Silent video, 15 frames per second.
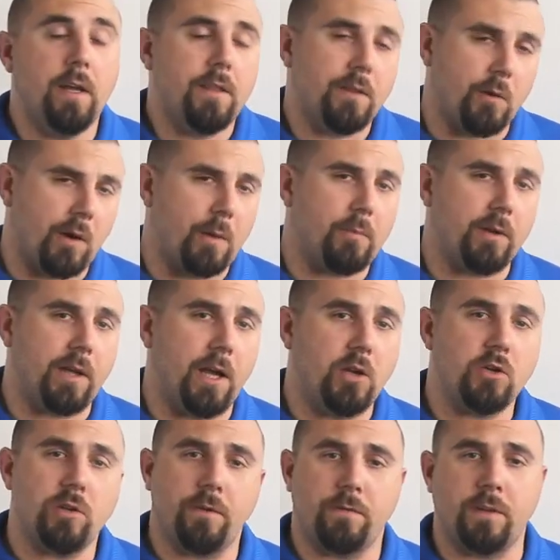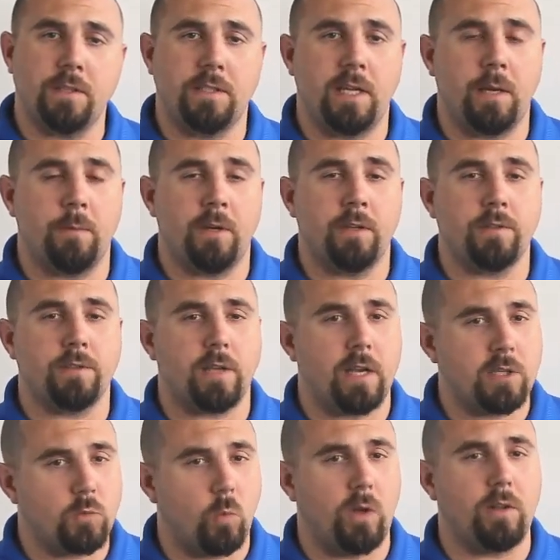their application of contaminants,
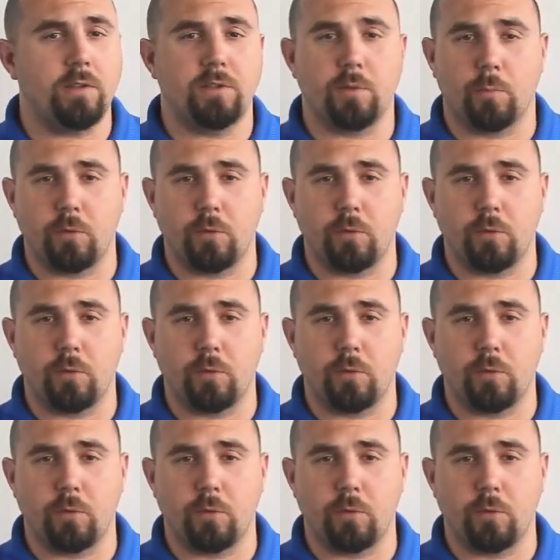as well as the